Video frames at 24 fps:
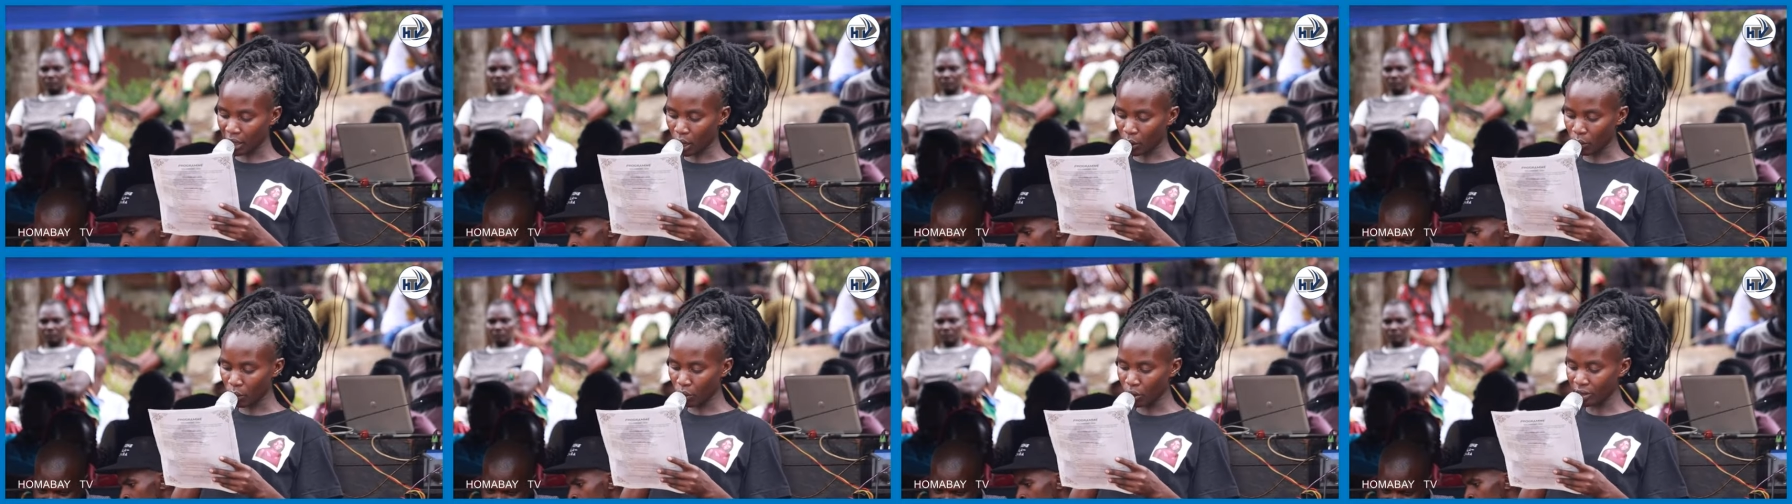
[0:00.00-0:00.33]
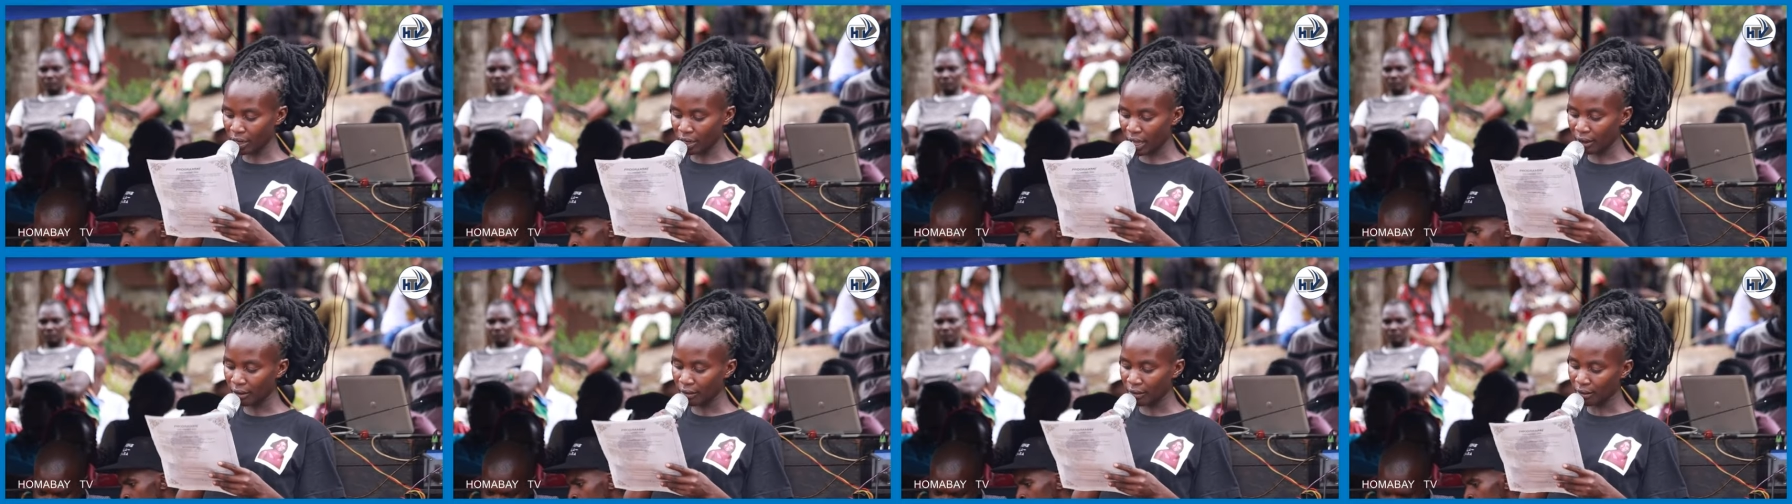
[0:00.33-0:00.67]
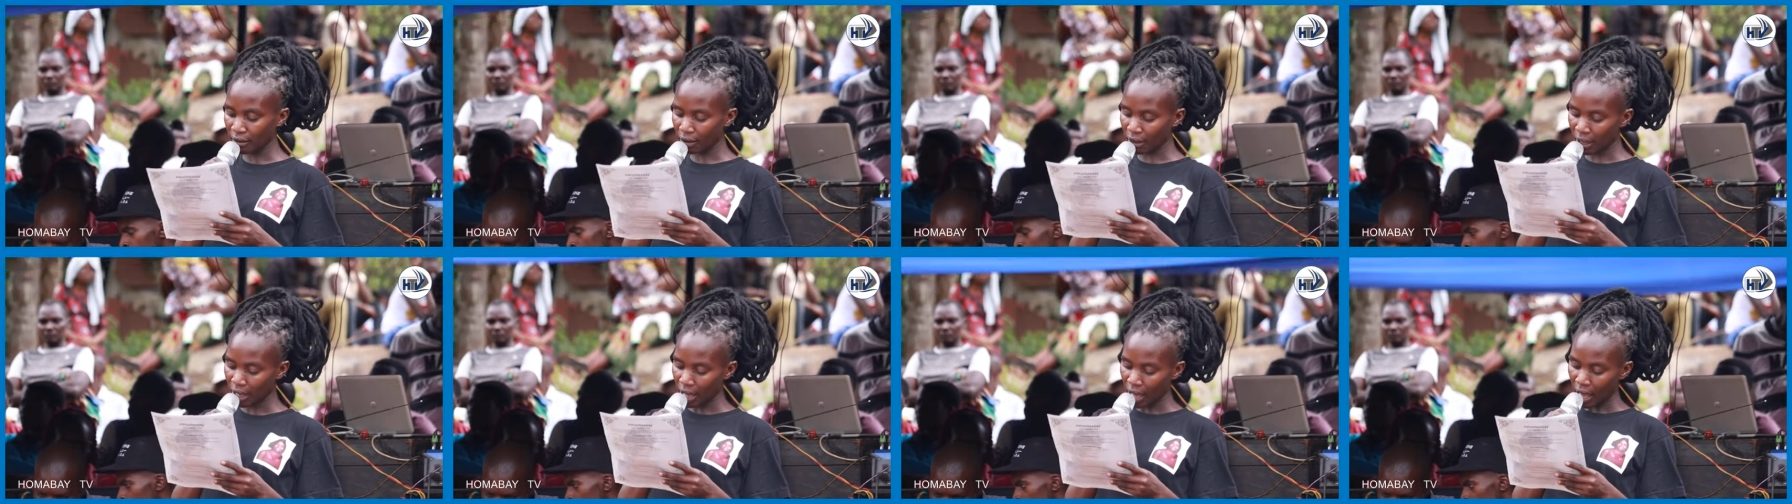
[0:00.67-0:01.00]
Awonda,
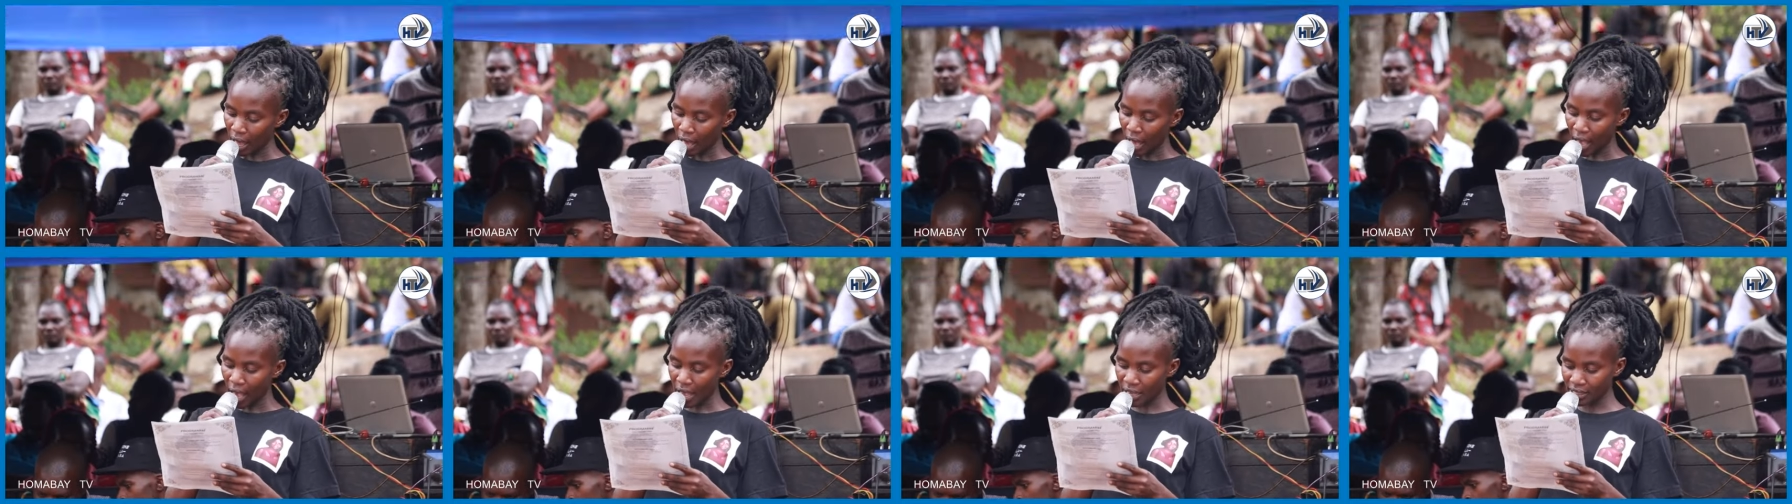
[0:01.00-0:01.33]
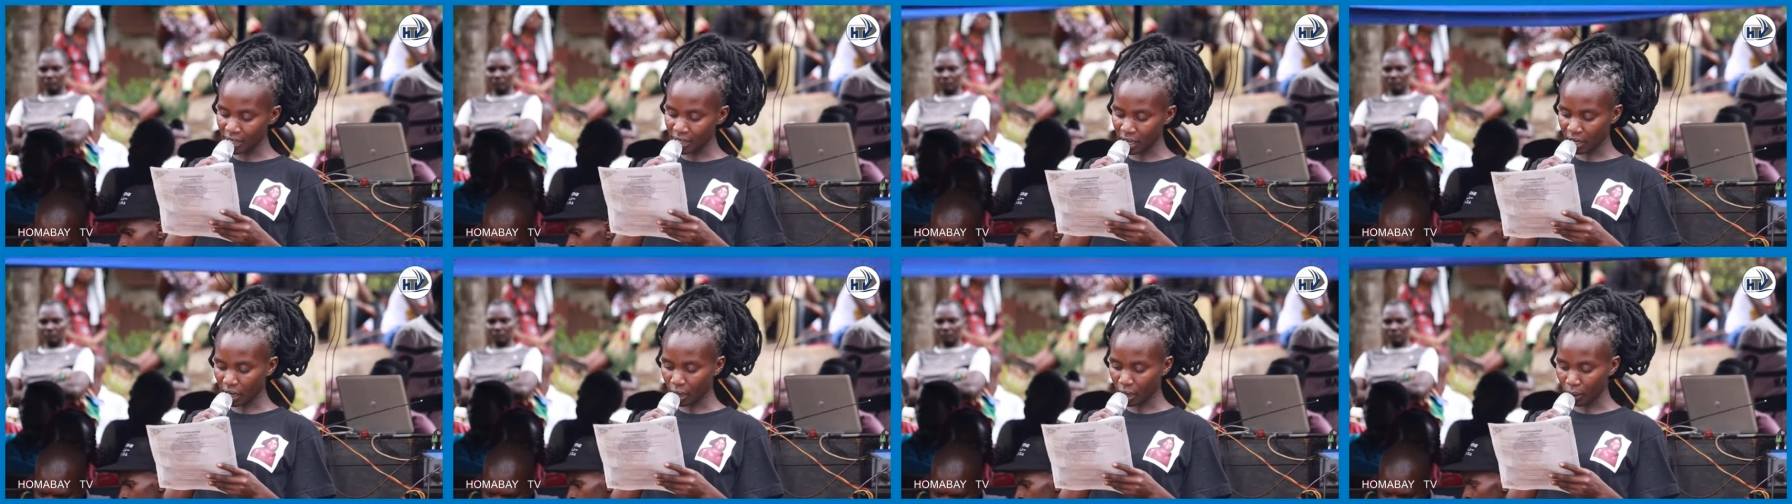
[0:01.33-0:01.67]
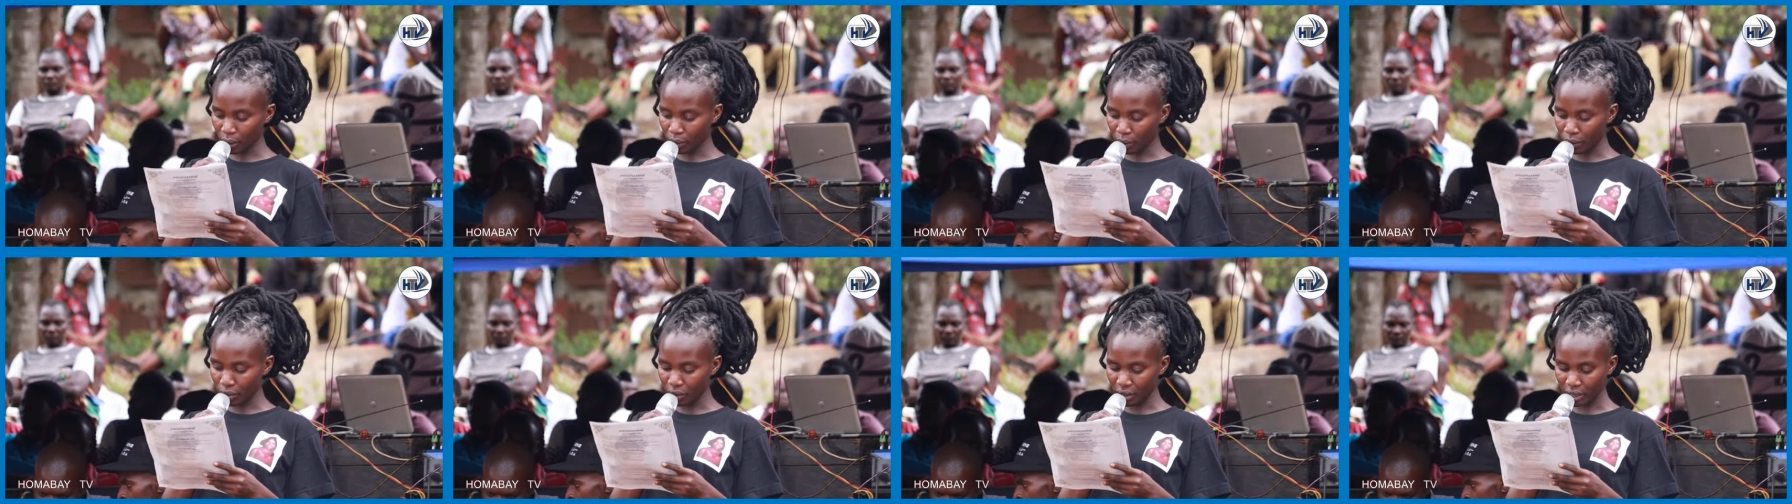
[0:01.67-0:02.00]
Isaac
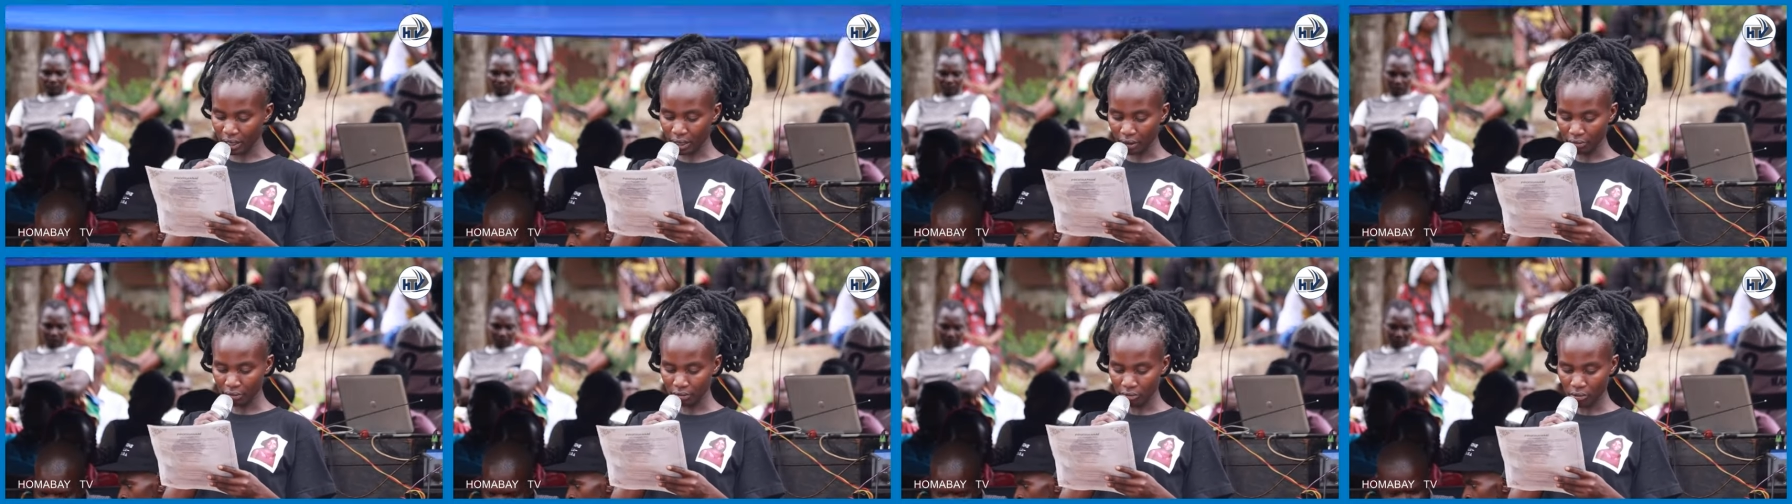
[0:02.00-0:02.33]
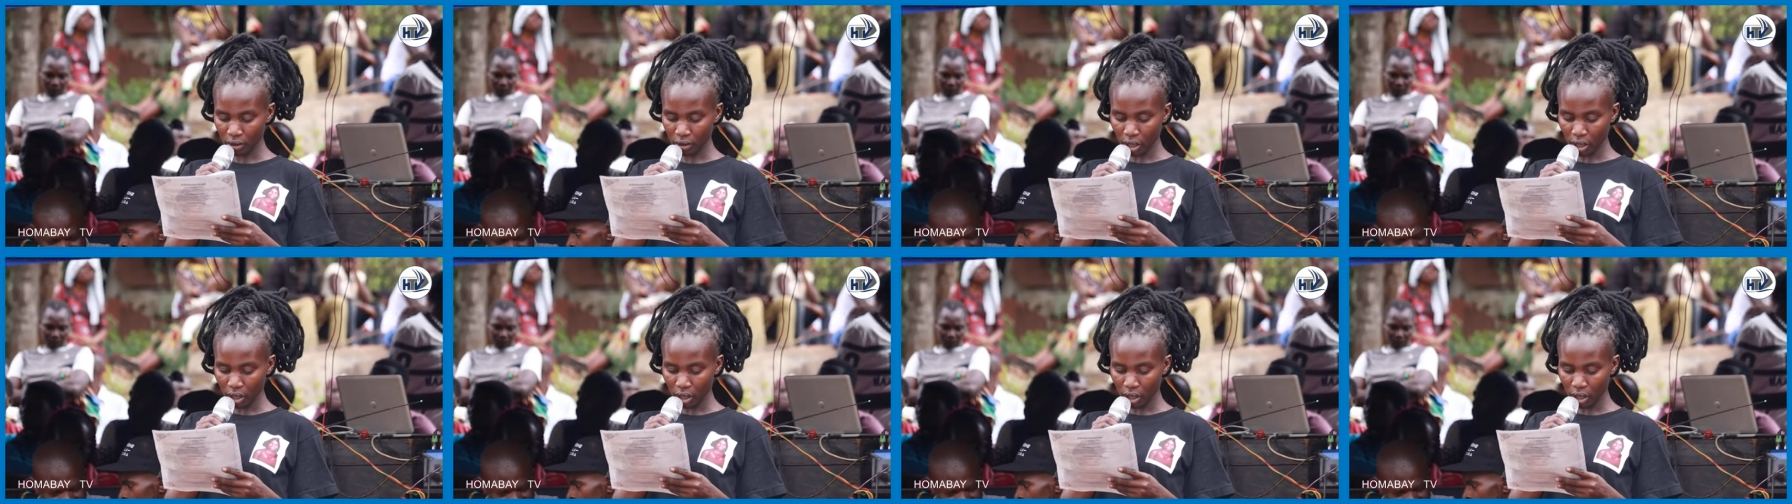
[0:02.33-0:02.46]
Awonda,